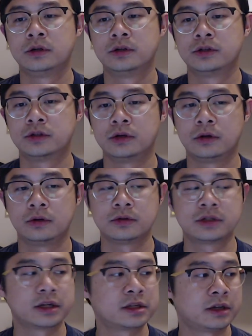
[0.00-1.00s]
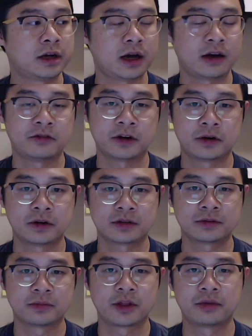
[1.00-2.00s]
So 6.5 hours,
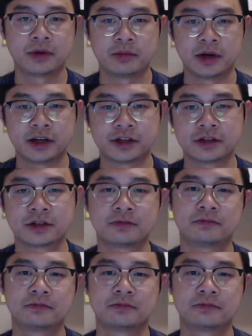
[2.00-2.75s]
3 pages.